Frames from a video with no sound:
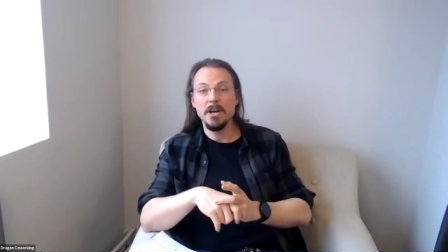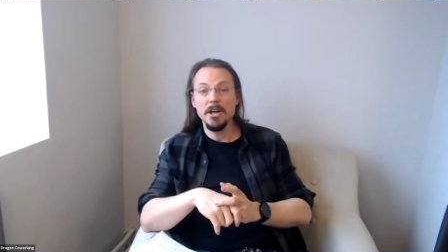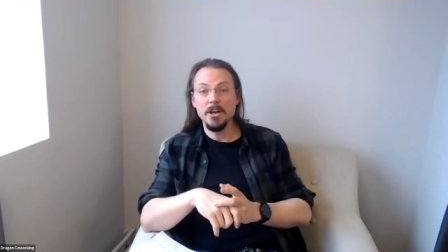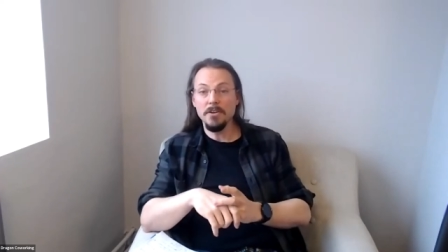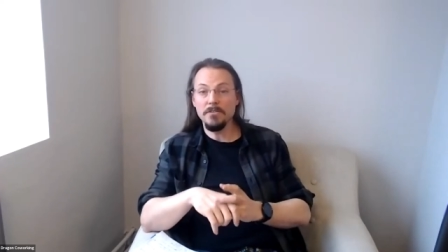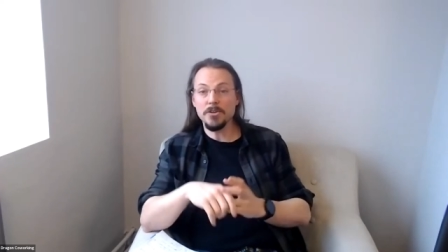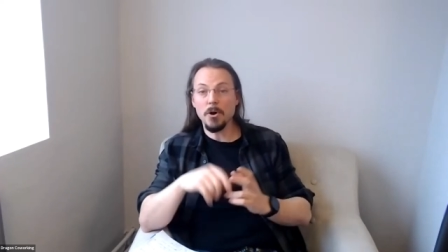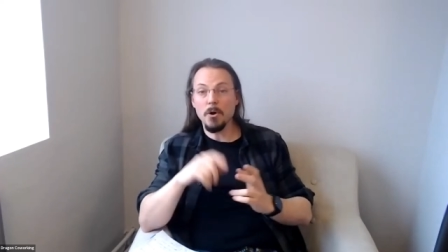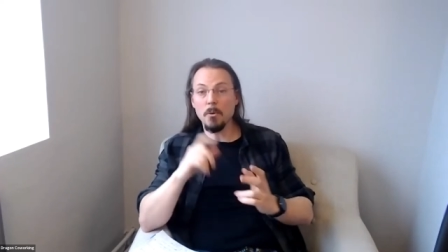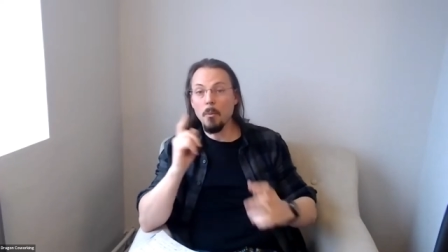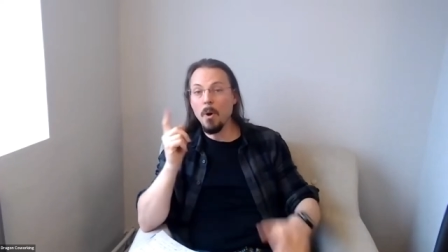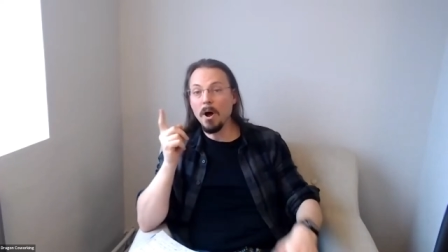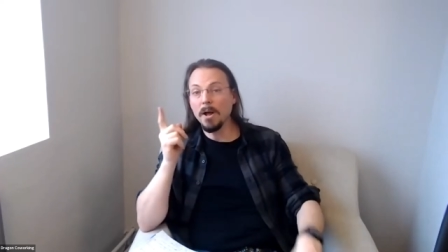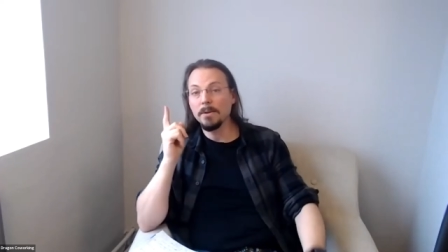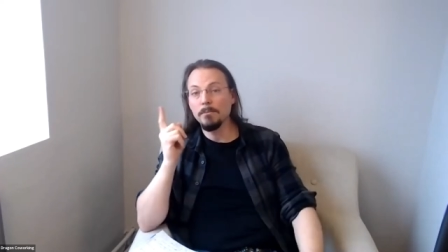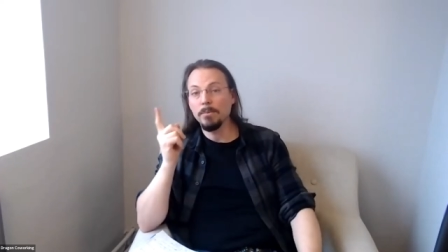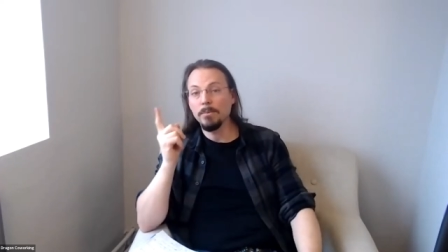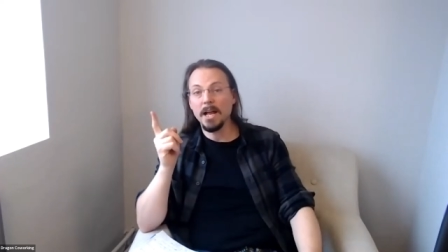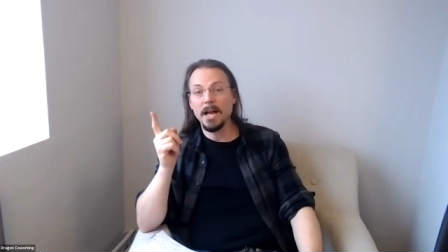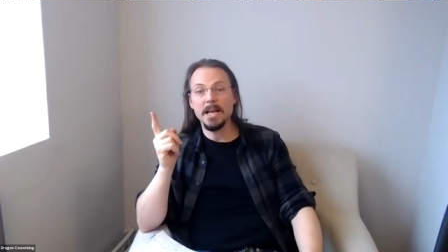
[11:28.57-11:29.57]
You've got
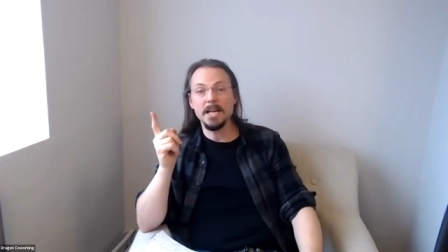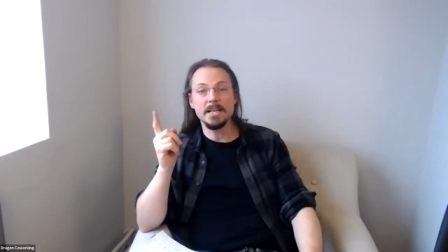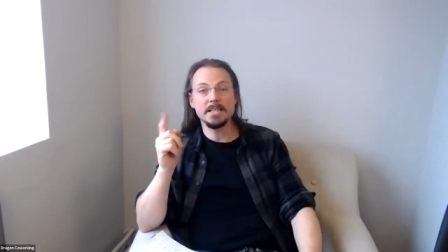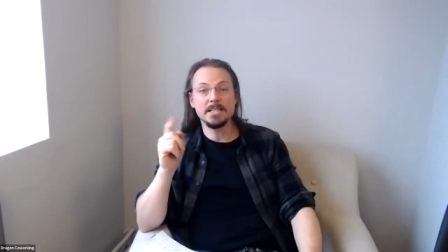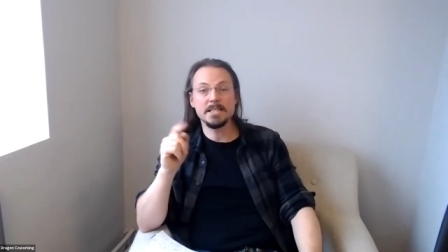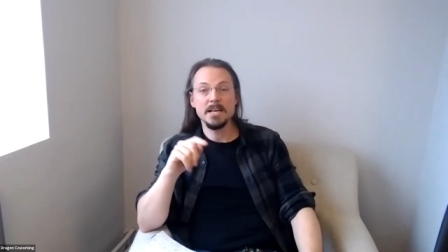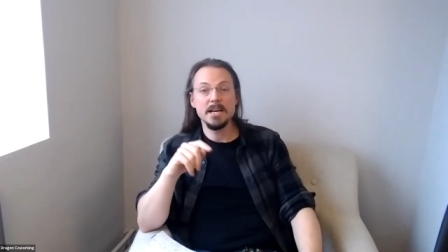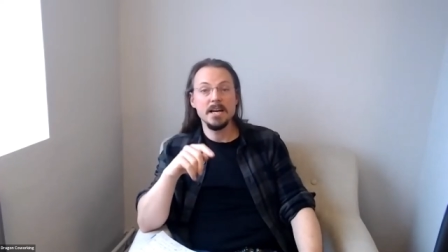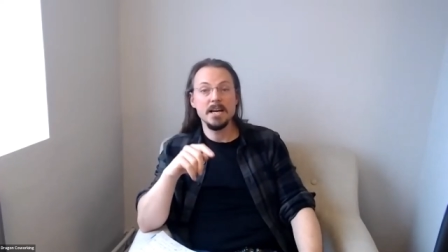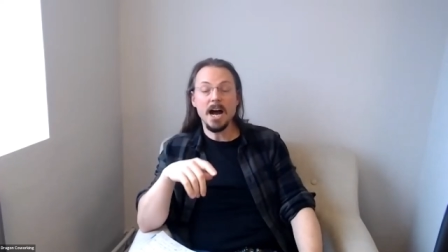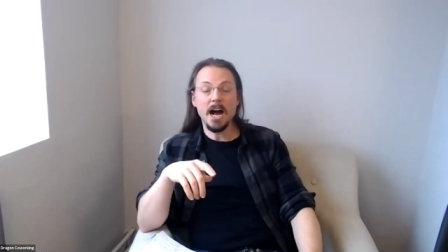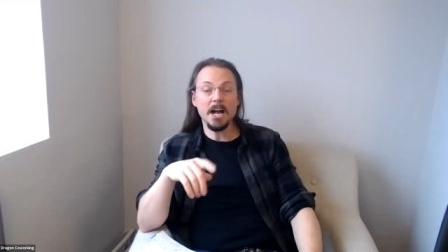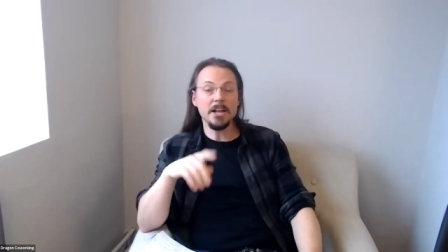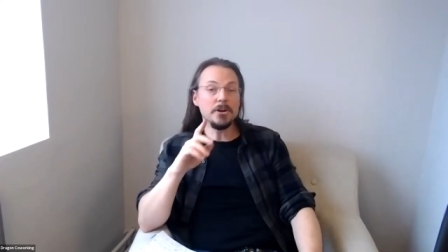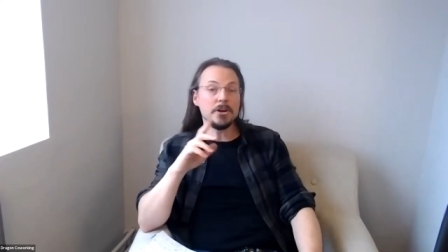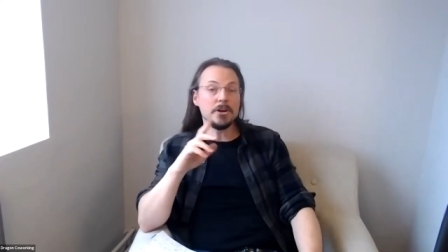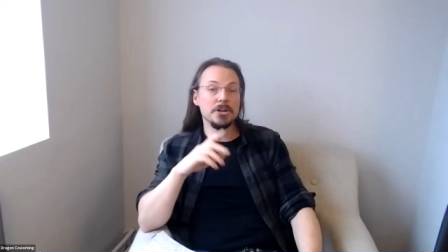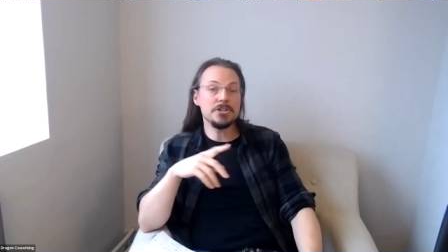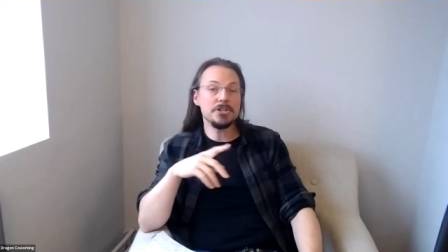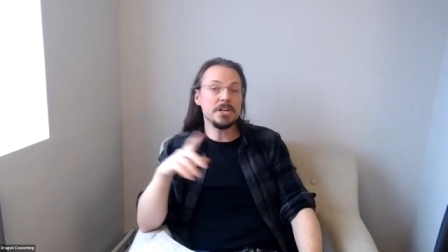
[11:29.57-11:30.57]
one place, and
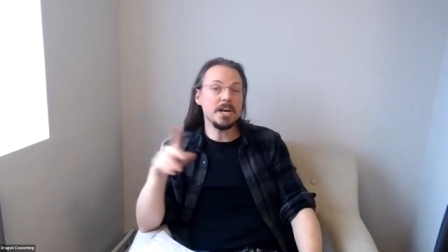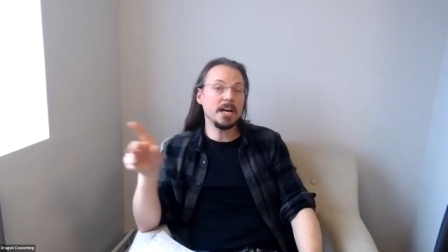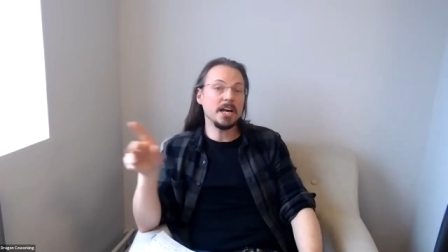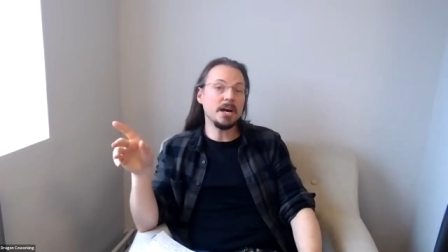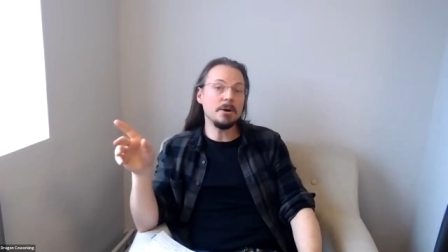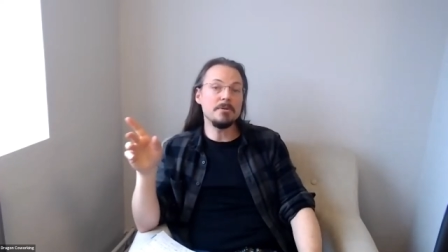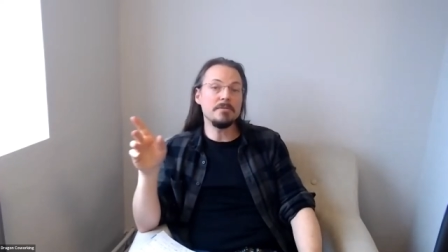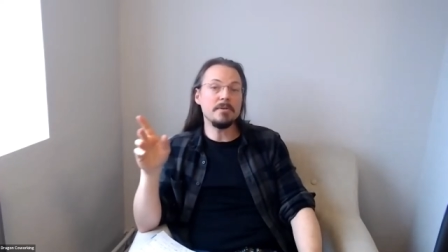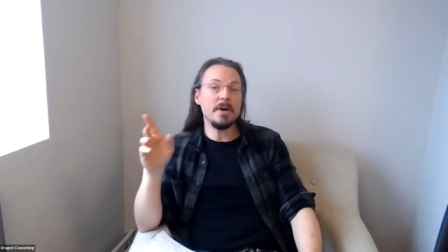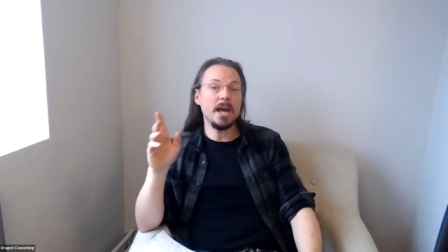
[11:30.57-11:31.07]
you can share that with